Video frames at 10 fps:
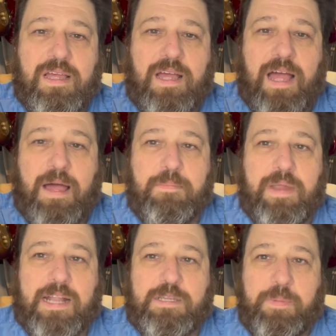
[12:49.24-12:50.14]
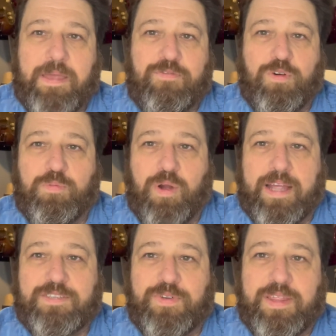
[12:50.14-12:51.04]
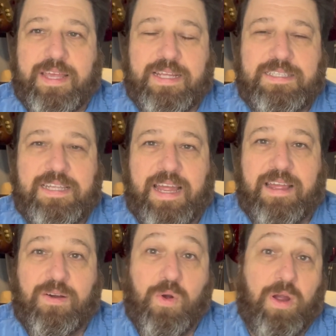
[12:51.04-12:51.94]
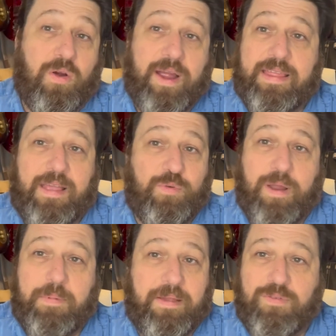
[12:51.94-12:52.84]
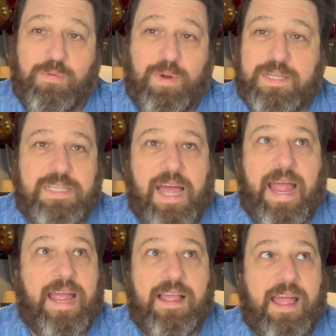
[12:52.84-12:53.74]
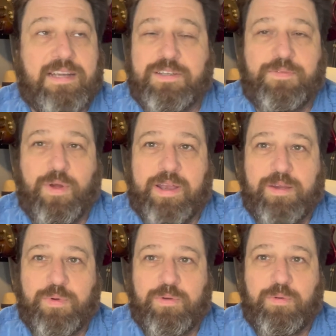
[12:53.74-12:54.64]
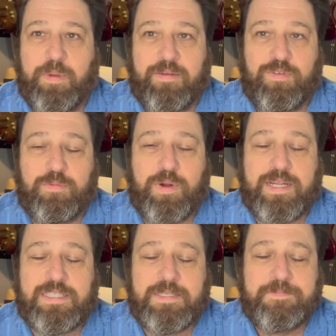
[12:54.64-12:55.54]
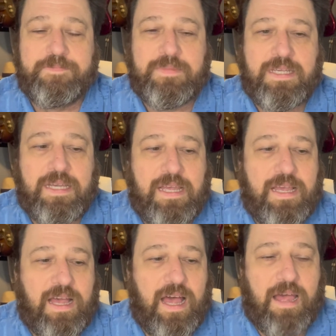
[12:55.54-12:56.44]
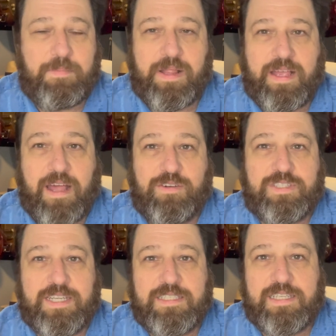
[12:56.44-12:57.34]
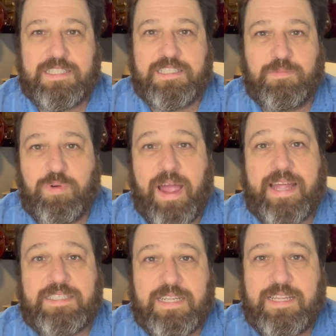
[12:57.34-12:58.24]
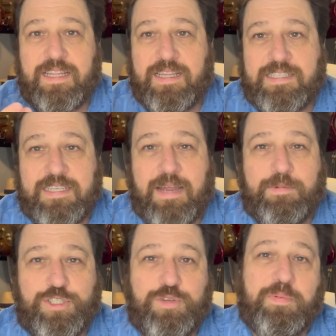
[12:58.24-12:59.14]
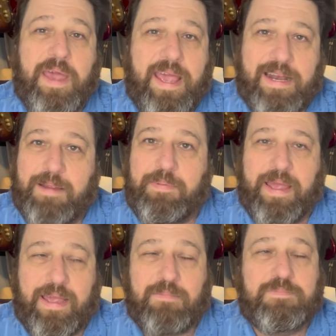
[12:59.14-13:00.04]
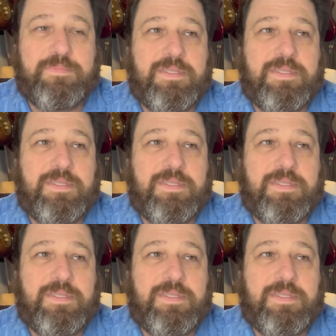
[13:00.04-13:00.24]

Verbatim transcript: Um, not to pay full price for things. I or, or I think we're not paying full price. I actually have no idea whether we're paying full price. Uh, Emiliano says, this is the price, and then this is how much you pay, and I pay him.